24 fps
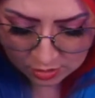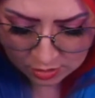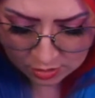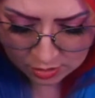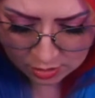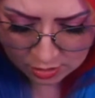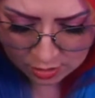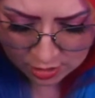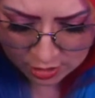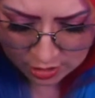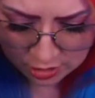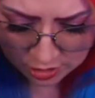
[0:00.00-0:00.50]

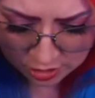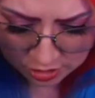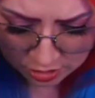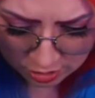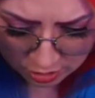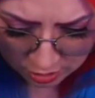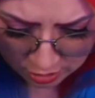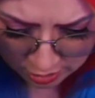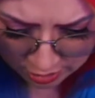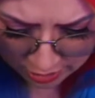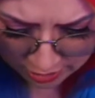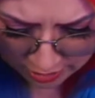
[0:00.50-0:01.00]

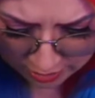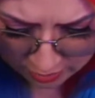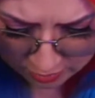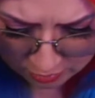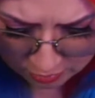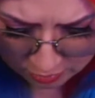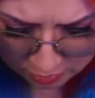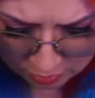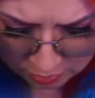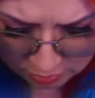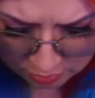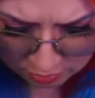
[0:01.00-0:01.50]

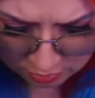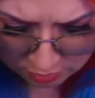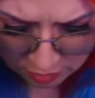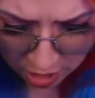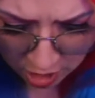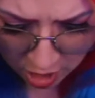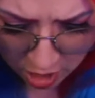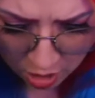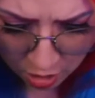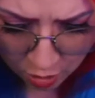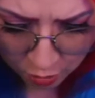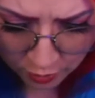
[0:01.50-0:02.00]
Instagram.
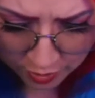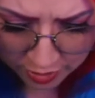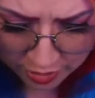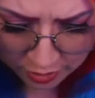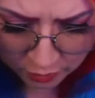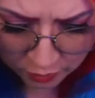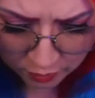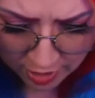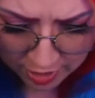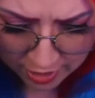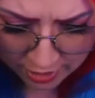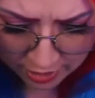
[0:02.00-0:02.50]
Oh, he
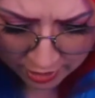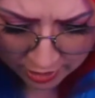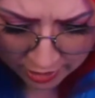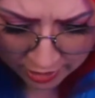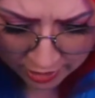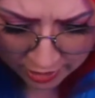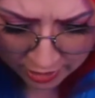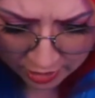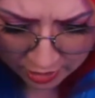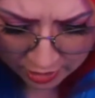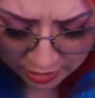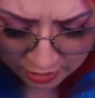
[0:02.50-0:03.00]
ran
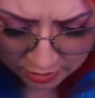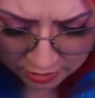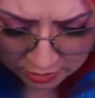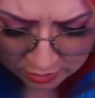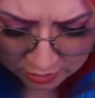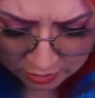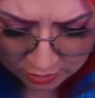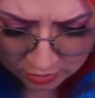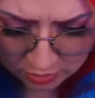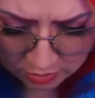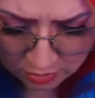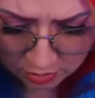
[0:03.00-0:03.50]
a
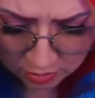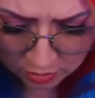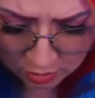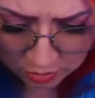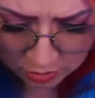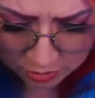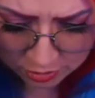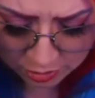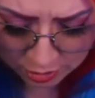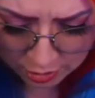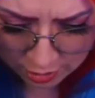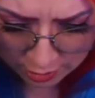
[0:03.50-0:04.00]

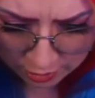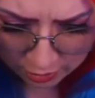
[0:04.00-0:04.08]
hold on.